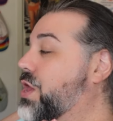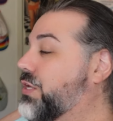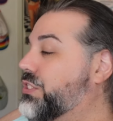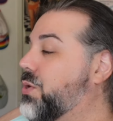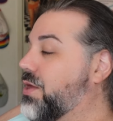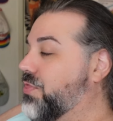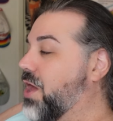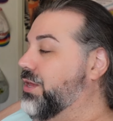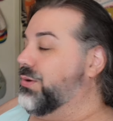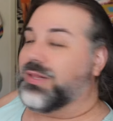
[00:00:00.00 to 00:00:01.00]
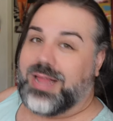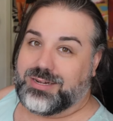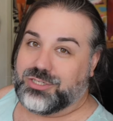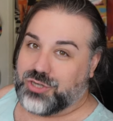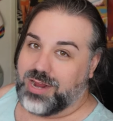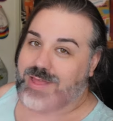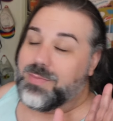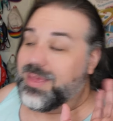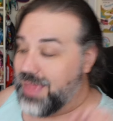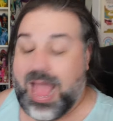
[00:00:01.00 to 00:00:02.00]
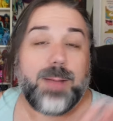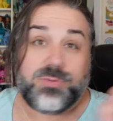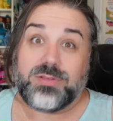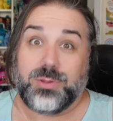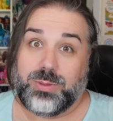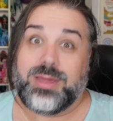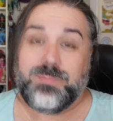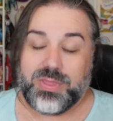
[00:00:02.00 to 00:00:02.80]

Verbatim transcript: So I thought you'd like to try them. Absolutely.